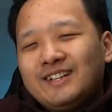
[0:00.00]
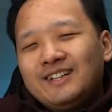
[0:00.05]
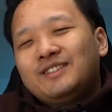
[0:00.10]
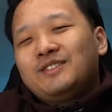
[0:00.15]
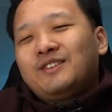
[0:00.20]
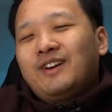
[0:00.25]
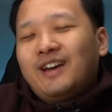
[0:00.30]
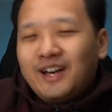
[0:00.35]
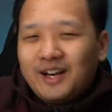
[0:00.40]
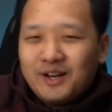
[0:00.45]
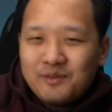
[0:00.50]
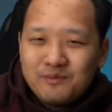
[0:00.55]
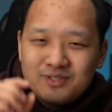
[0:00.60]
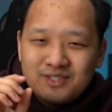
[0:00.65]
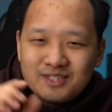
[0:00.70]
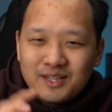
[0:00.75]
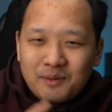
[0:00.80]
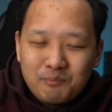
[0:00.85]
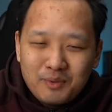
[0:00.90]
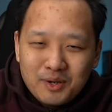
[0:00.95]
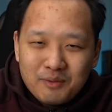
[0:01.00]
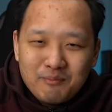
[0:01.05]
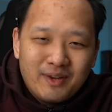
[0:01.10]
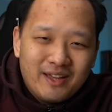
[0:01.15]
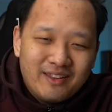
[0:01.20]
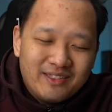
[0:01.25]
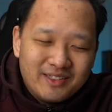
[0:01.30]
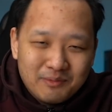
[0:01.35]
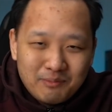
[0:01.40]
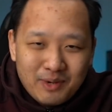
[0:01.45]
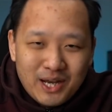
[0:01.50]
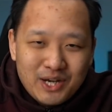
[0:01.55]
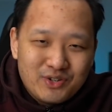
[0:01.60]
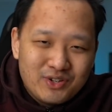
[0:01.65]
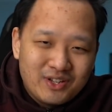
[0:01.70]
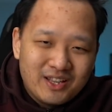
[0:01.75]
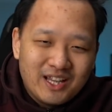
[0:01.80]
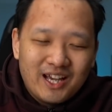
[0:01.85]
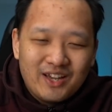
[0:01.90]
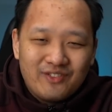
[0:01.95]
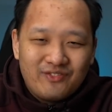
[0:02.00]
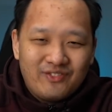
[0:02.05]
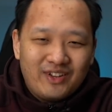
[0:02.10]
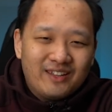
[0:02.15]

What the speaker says: to help supplement the battery life,